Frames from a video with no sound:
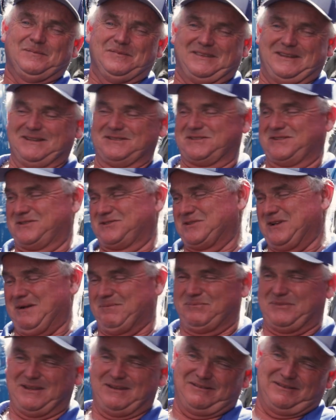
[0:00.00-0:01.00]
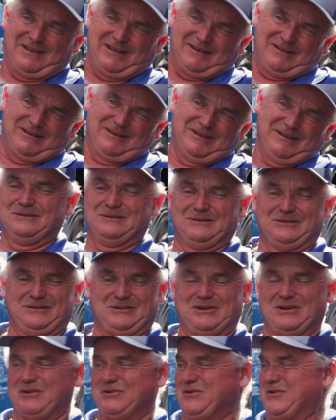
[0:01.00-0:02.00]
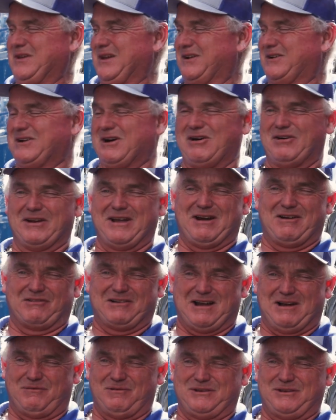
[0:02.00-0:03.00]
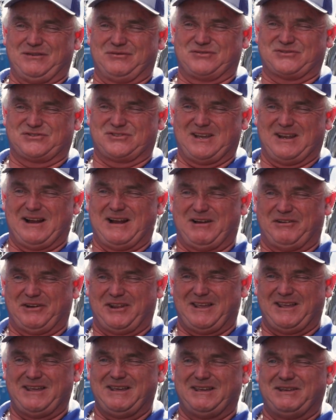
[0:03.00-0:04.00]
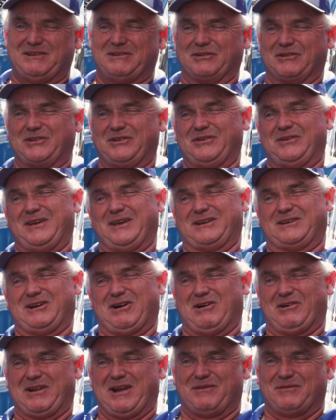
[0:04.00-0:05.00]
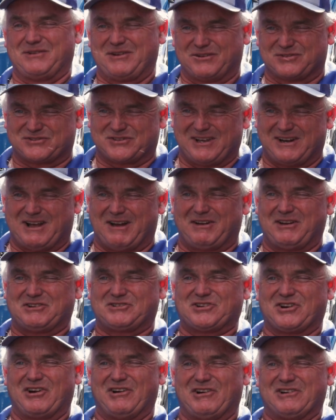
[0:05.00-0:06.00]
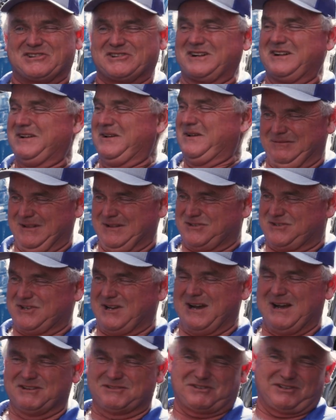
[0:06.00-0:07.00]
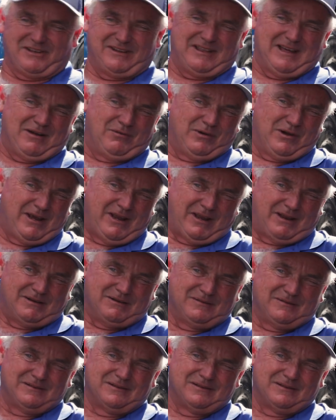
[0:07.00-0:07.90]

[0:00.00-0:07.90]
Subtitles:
This is something that, you get called out right when you've sat down to eat, or you get called out when you sit down at church. It's constantly that way.